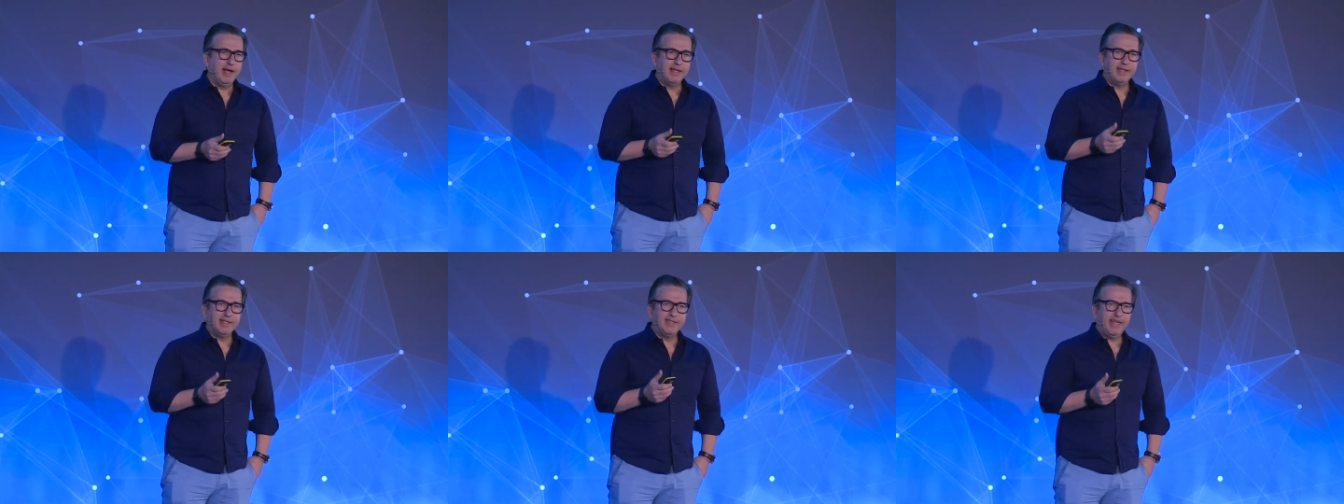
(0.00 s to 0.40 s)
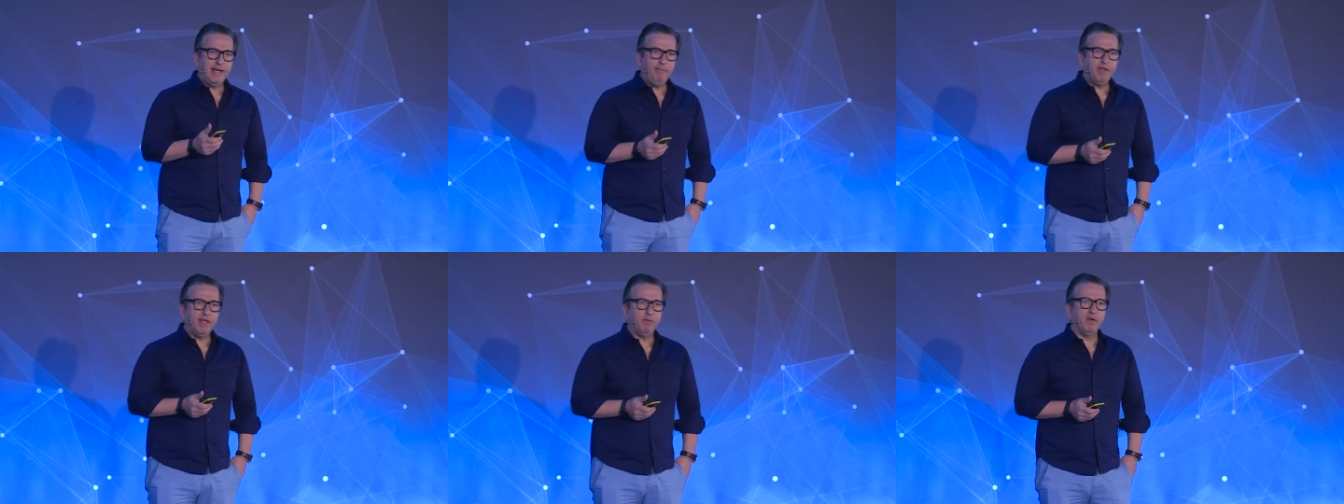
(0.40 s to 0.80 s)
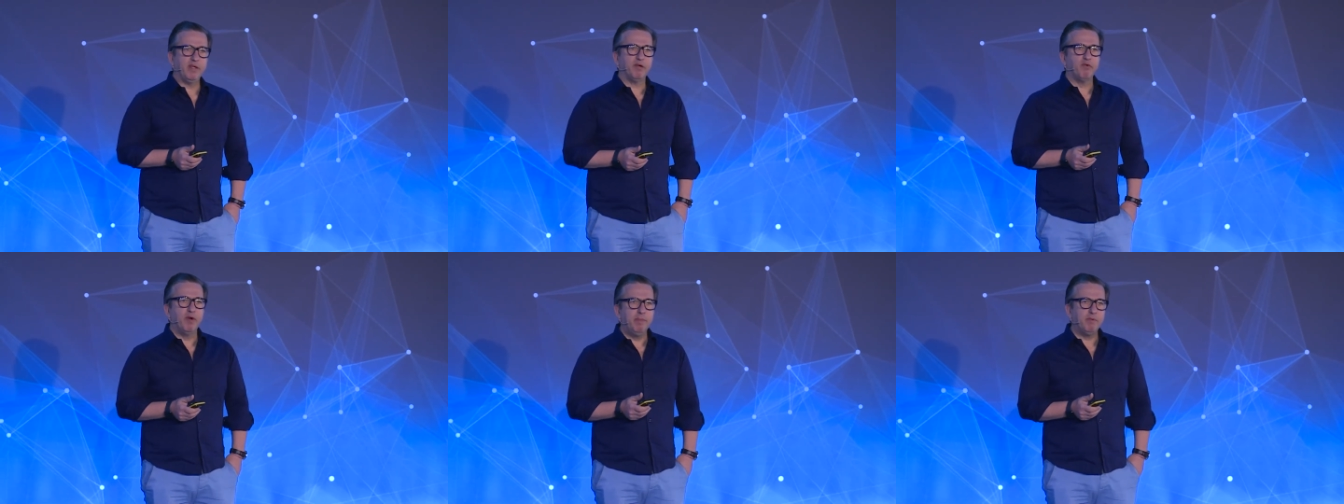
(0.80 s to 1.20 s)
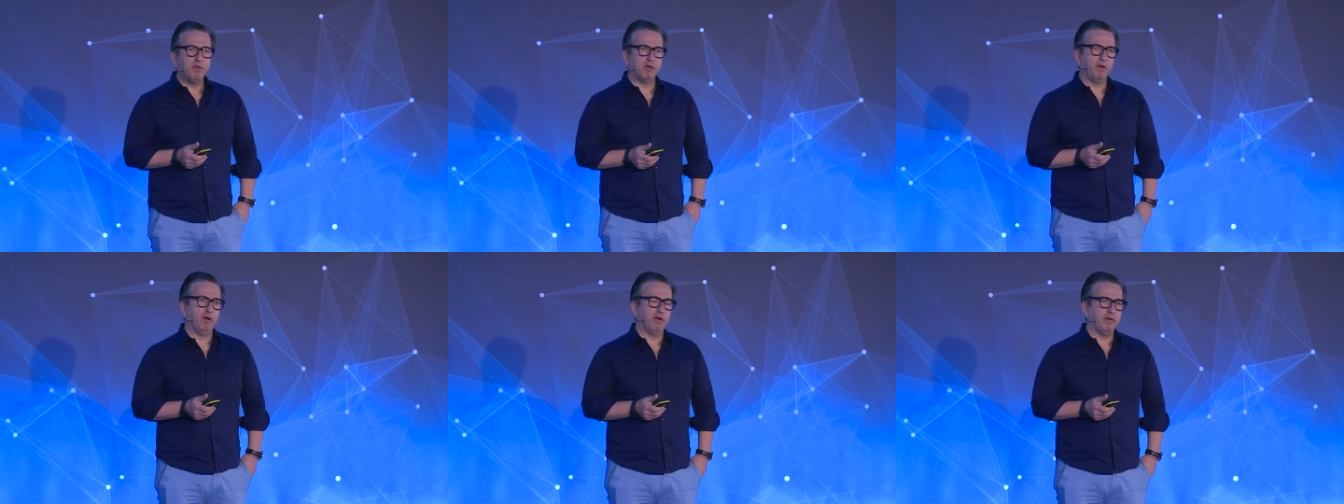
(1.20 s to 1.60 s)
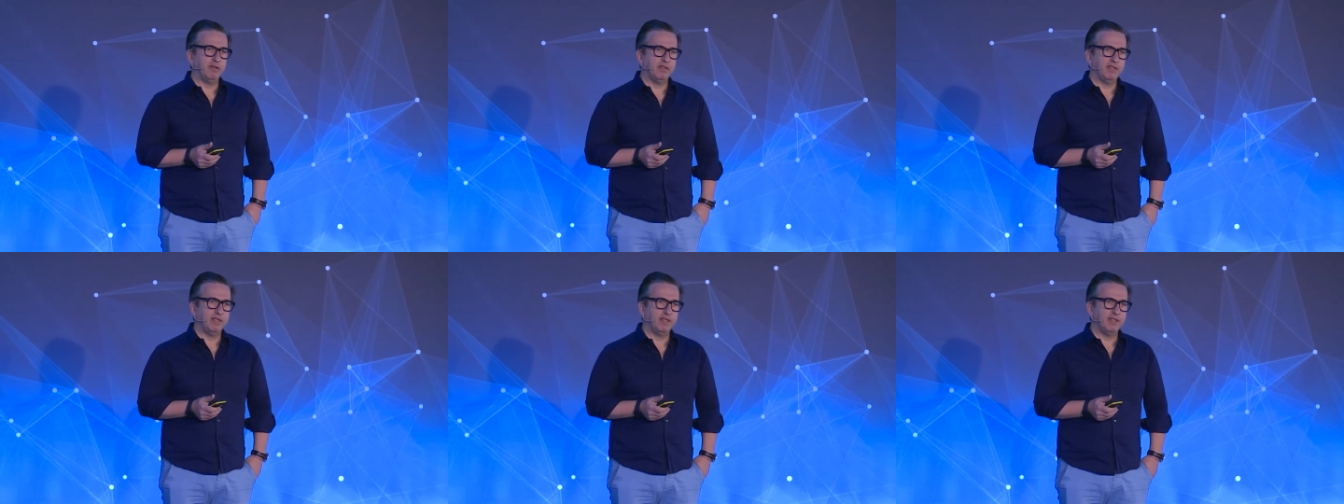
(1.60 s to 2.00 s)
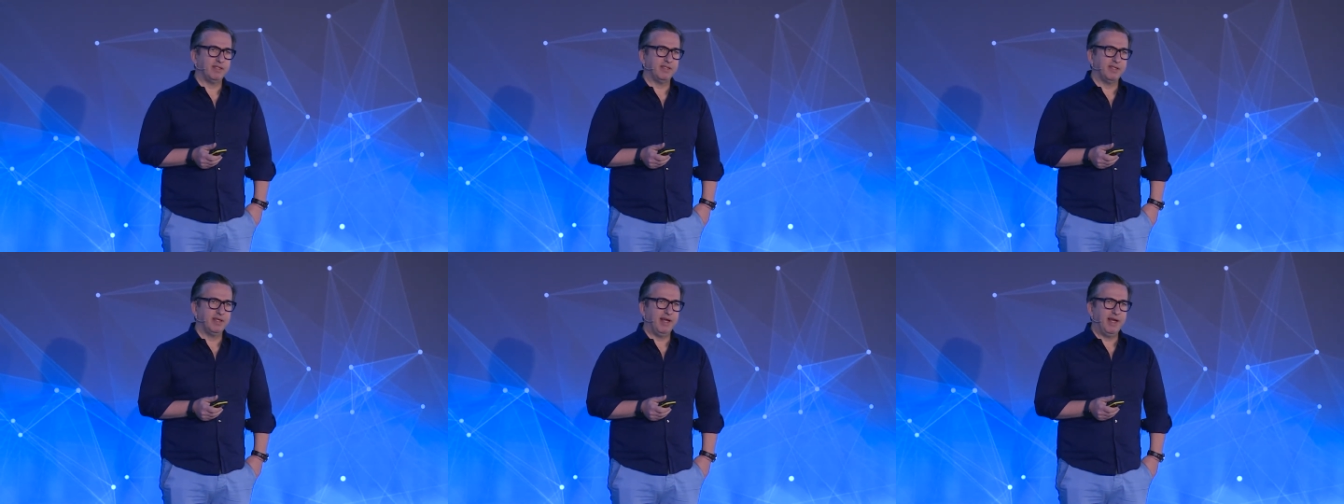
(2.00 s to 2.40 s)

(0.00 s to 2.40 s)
The same thing with cryptocurrencies.